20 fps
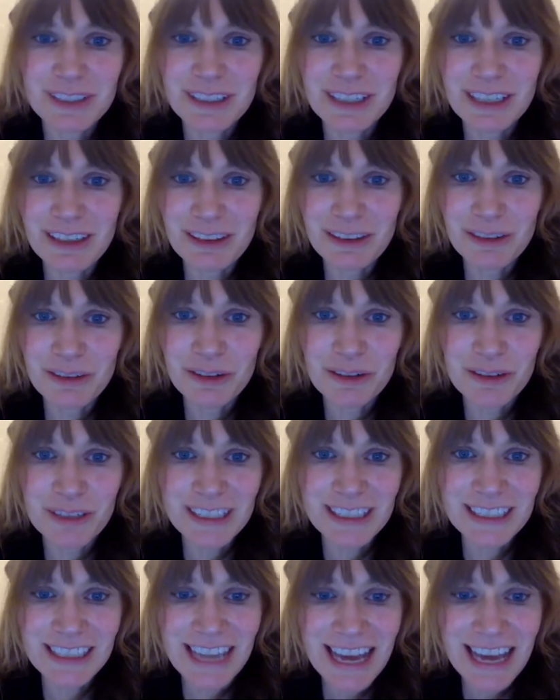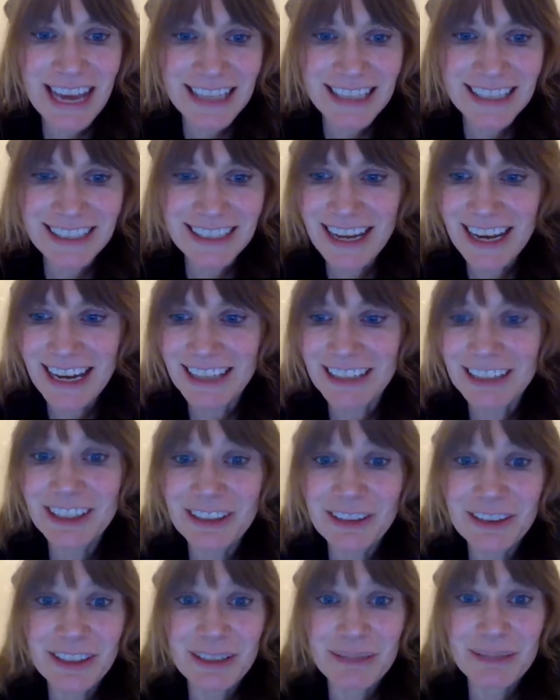get through this last slide,
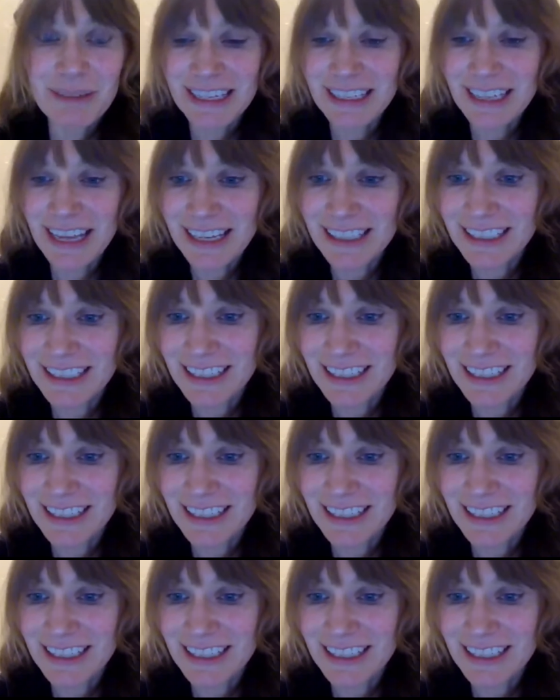literally my last